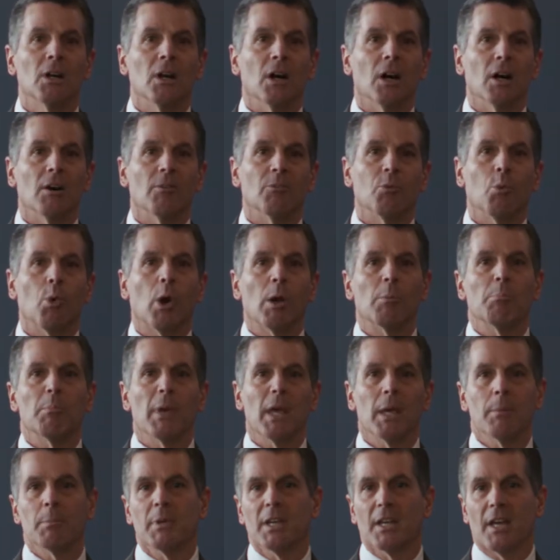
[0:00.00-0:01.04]
of what
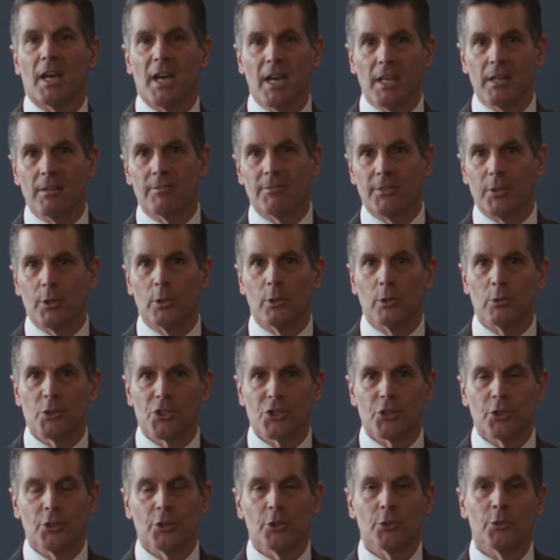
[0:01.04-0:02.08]
may be ahead of you
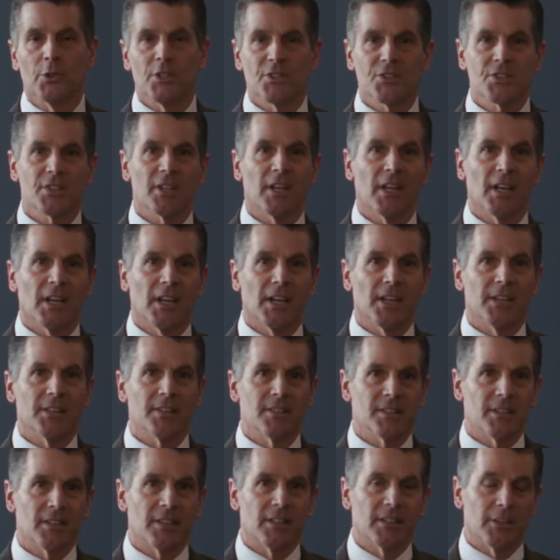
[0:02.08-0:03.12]
should you
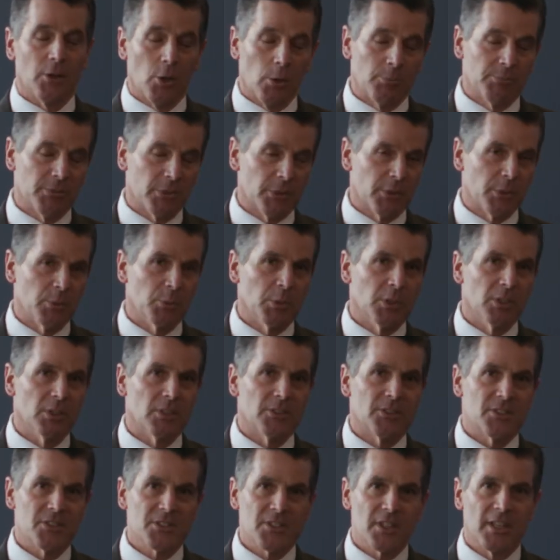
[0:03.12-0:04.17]
decide, and hopefully you will,
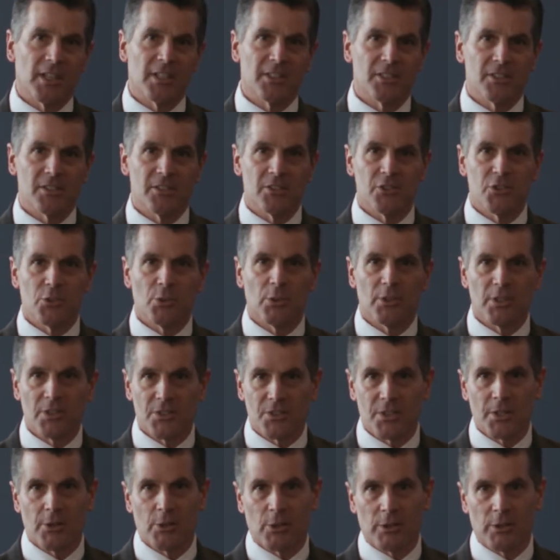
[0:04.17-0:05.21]
decide to join
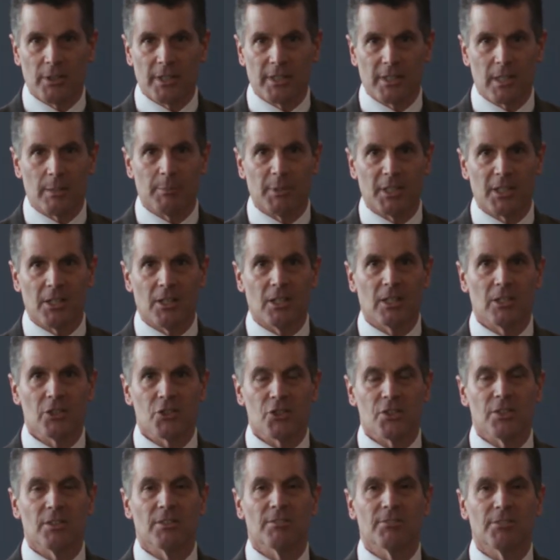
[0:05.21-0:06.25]
us here at Lycoming College
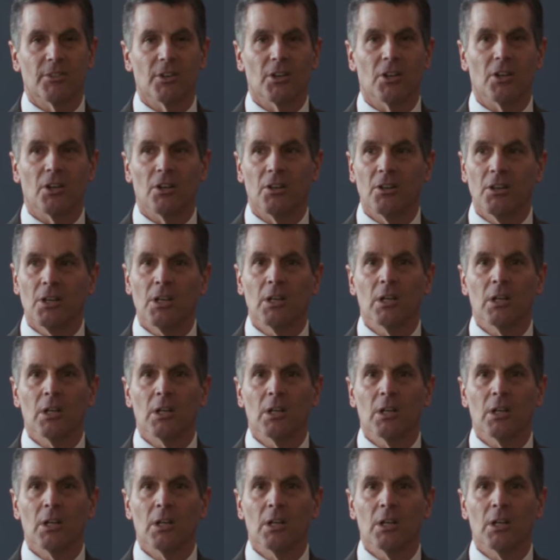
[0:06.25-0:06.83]
in the fall.